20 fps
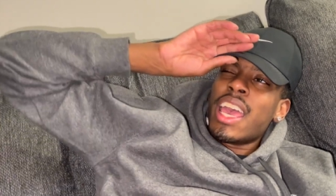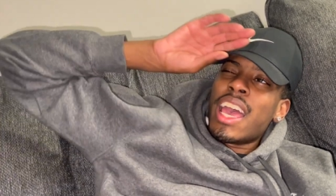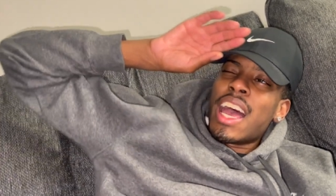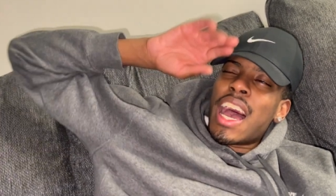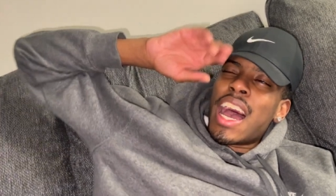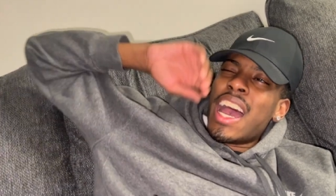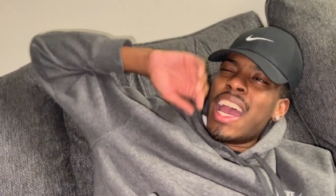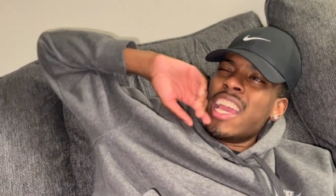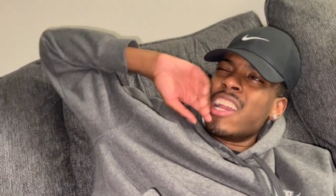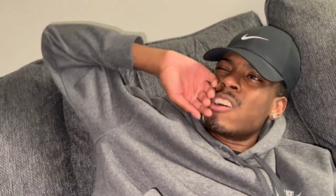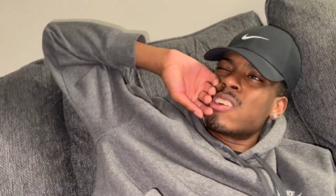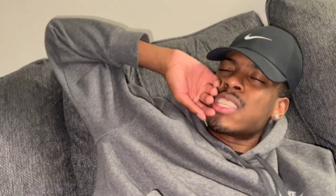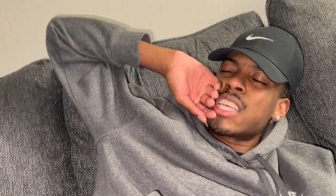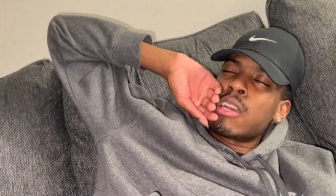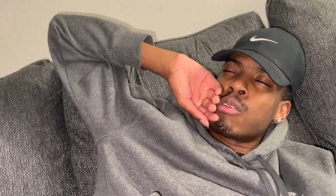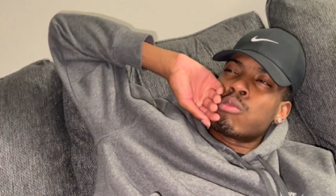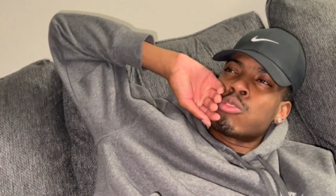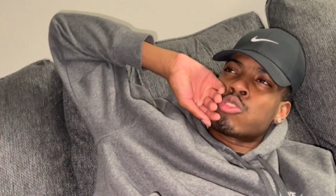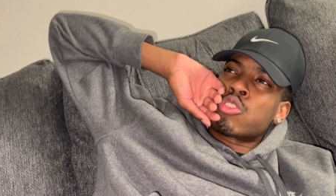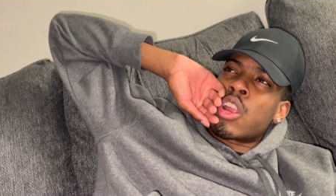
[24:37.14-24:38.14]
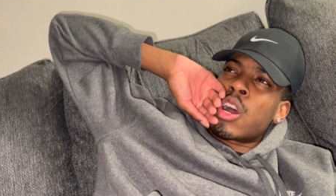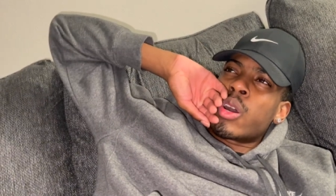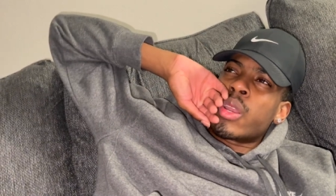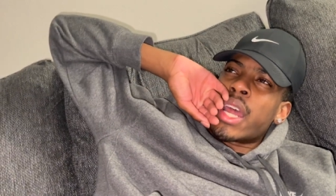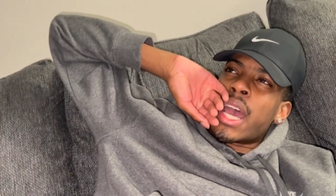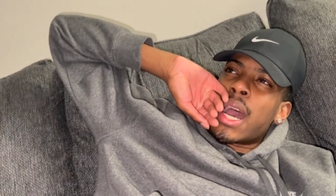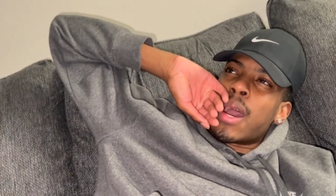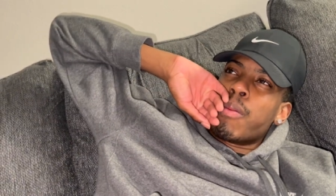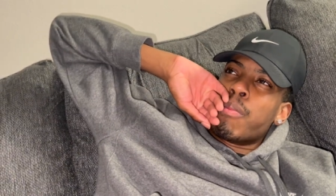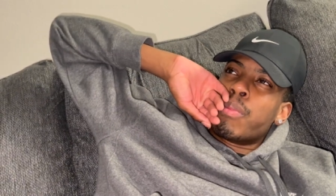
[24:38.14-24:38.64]
I ain't gonna say it was drawn
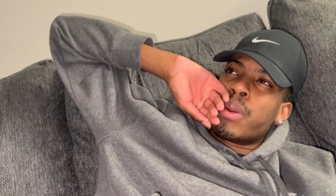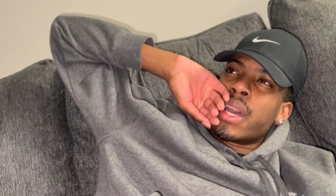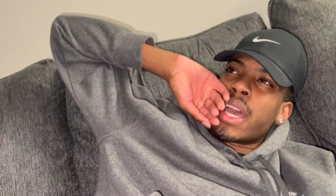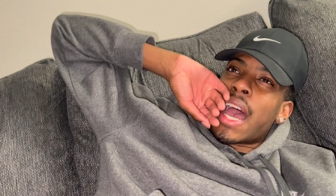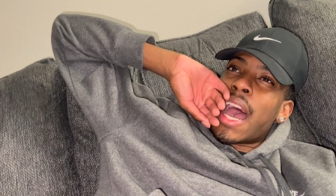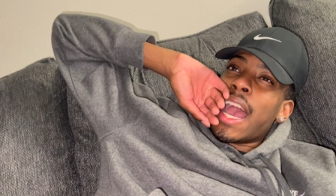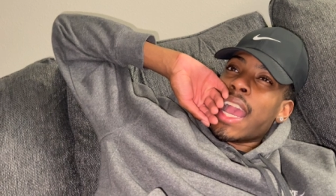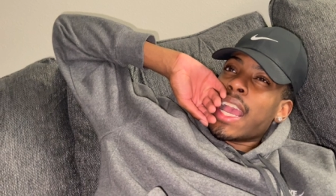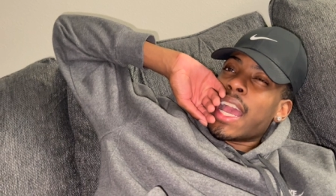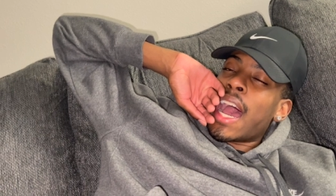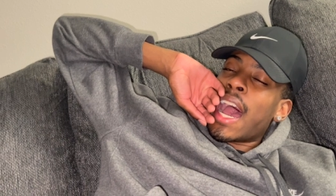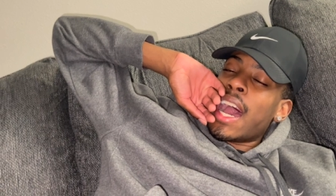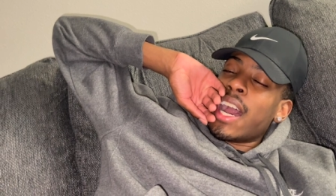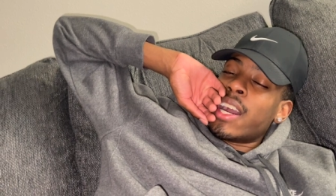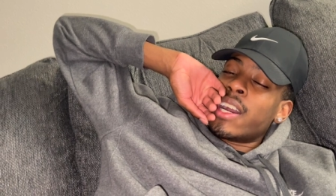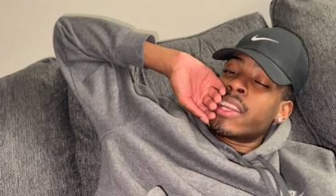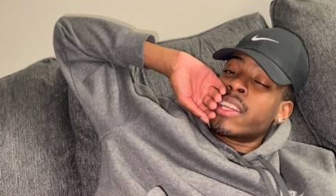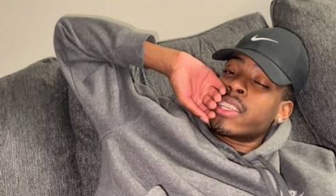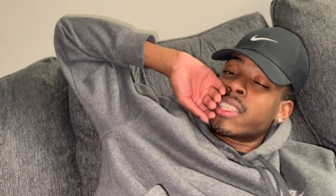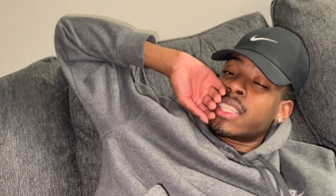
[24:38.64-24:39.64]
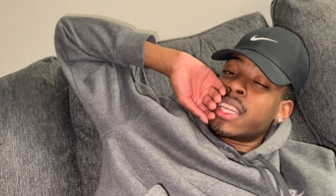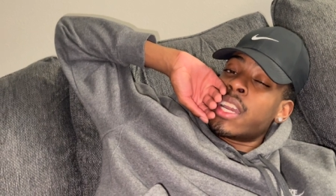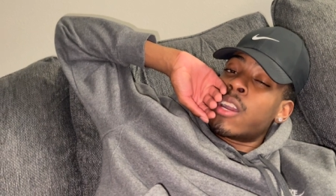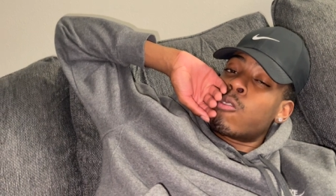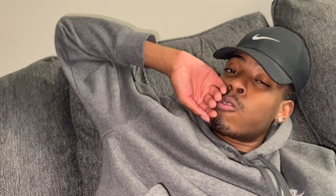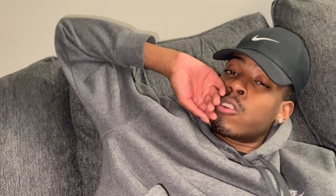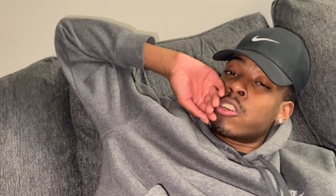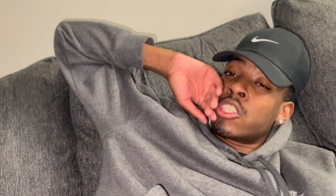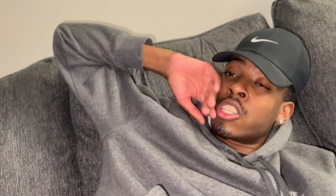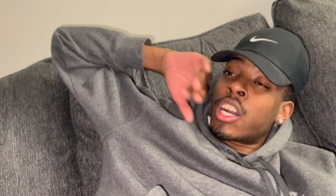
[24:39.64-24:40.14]
out, but I, I
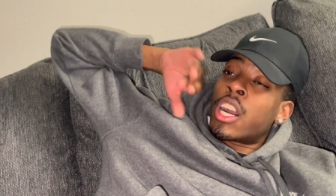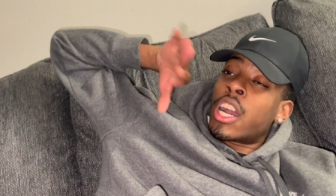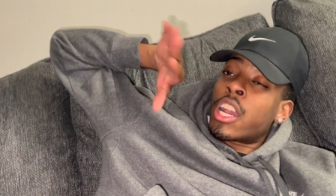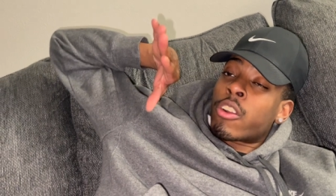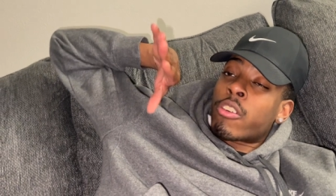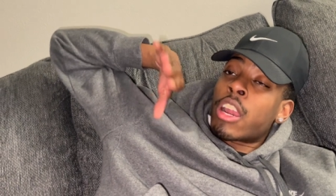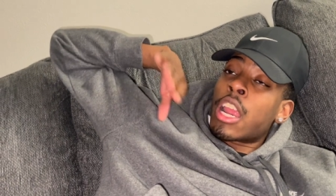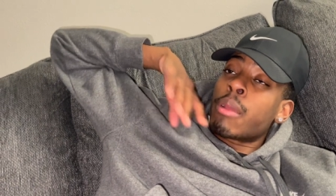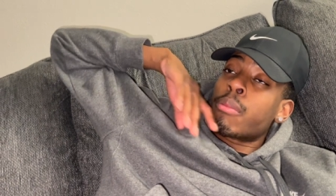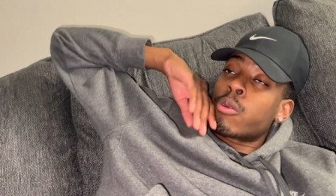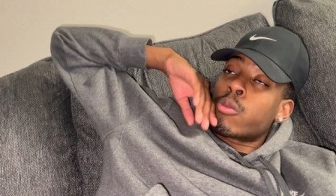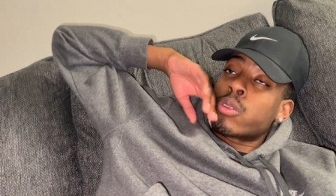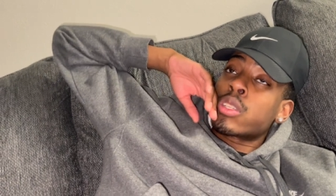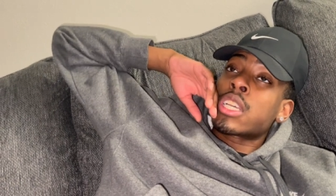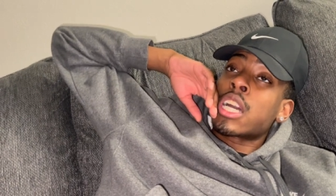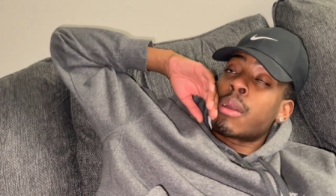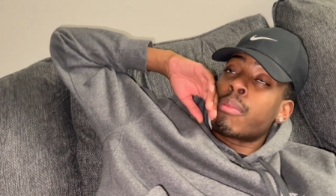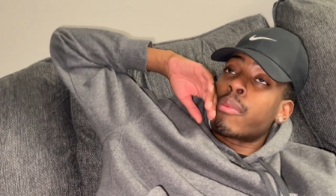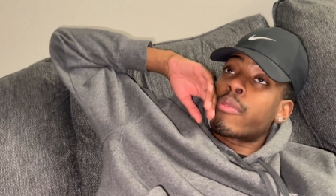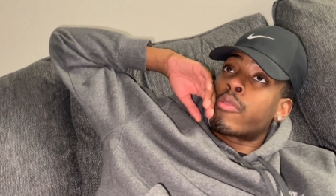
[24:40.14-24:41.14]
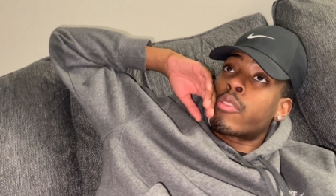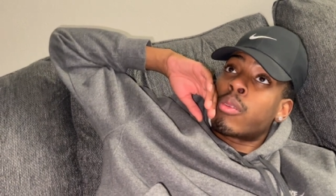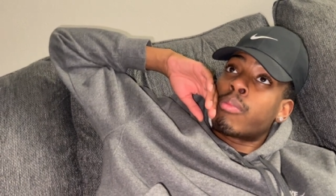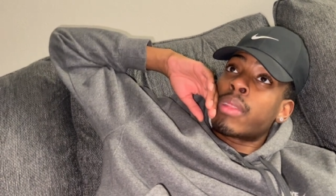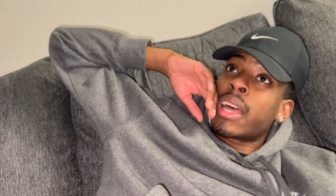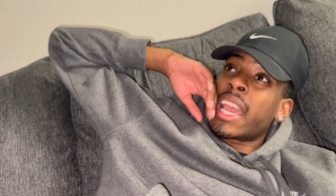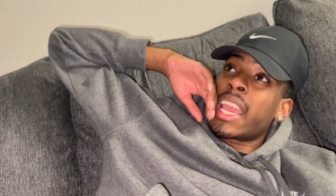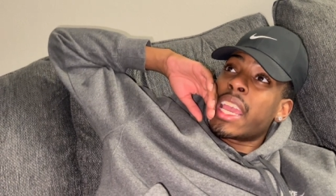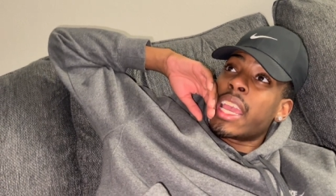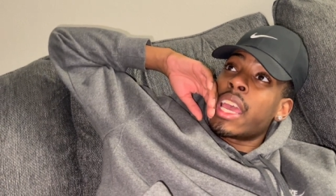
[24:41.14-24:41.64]
understand where John Kramer was coming from.
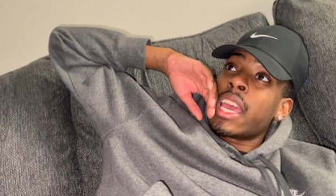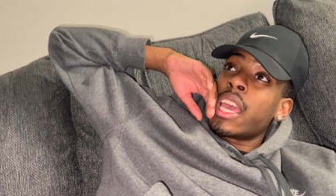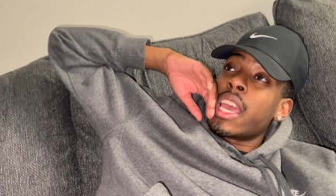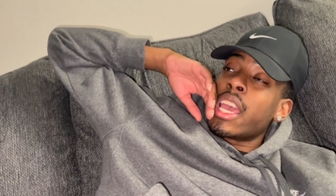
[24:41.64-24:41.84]
Like,